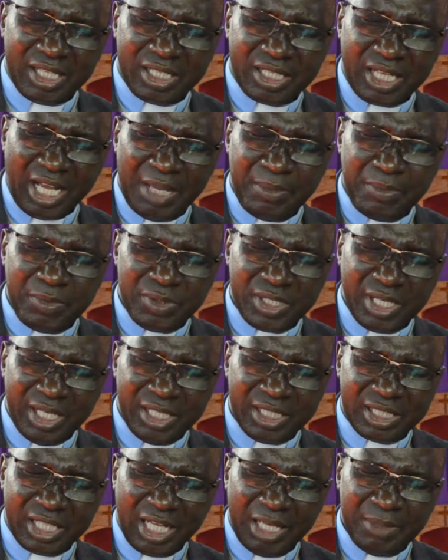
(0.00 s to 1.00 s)
times
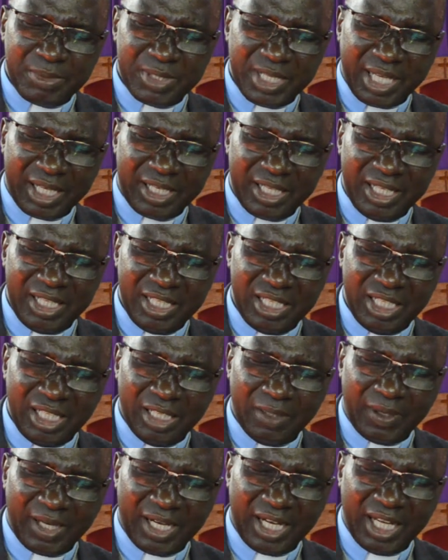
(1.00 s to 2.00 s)
and times again
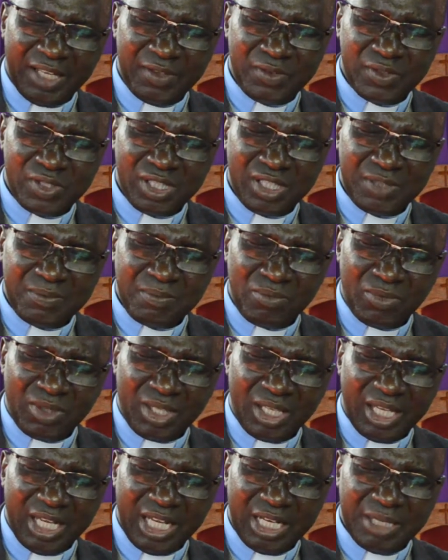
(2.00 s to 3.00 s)
in our lives
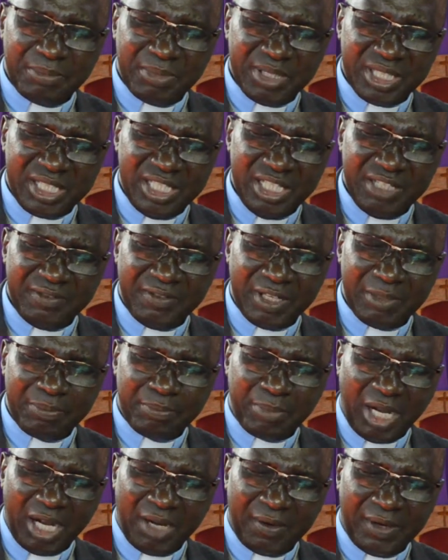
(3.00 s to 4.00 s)
and be given
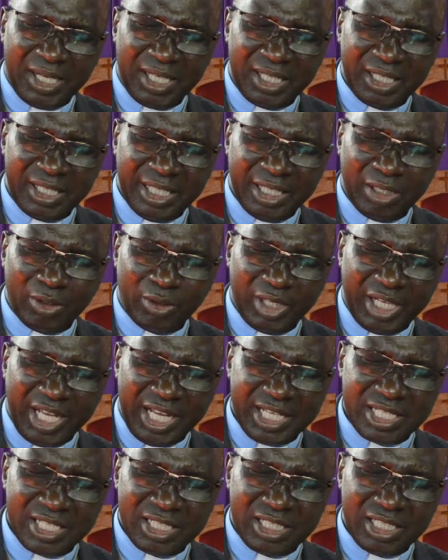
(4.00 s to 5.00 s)
power and
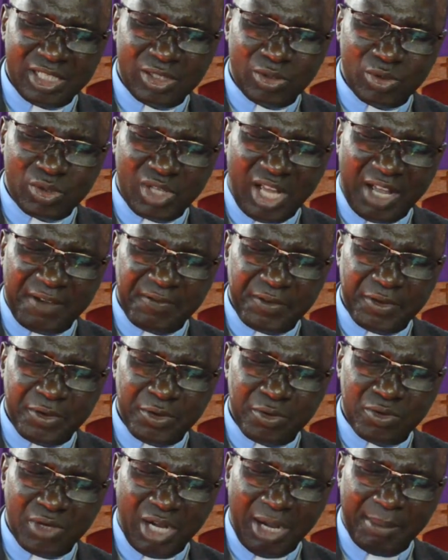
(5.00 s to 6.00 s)
audacity to serve you
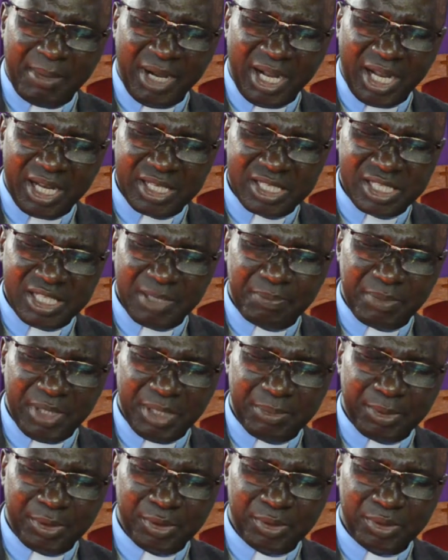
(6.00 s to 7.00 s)
amongst the
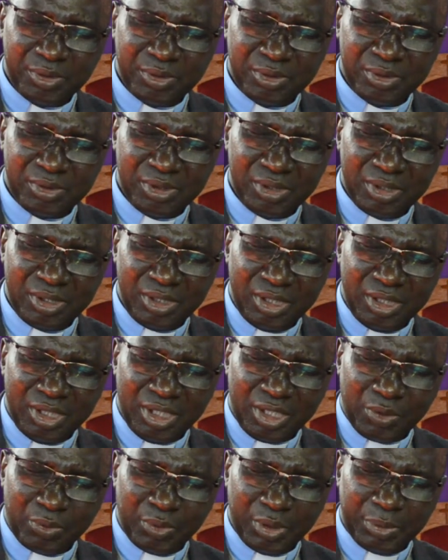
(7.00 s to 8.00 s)
people.
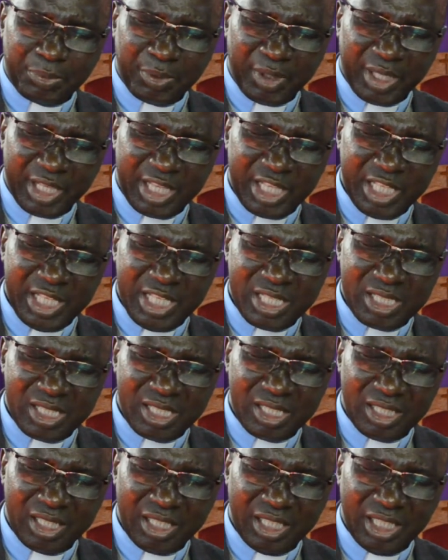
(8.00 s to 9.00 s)
We pray this
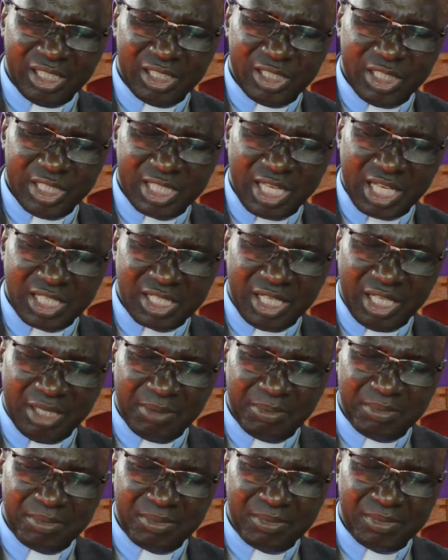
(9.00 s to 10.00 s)
in Jesus'
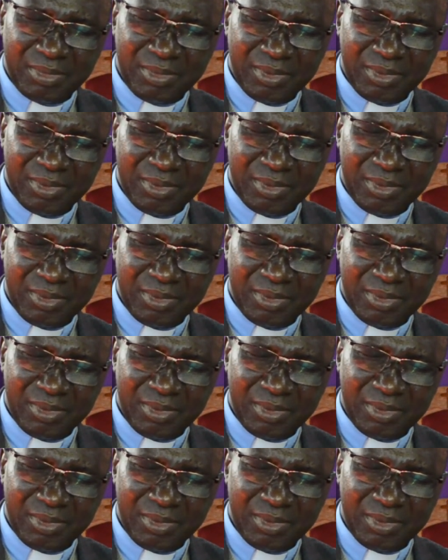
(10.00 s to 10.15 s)
name.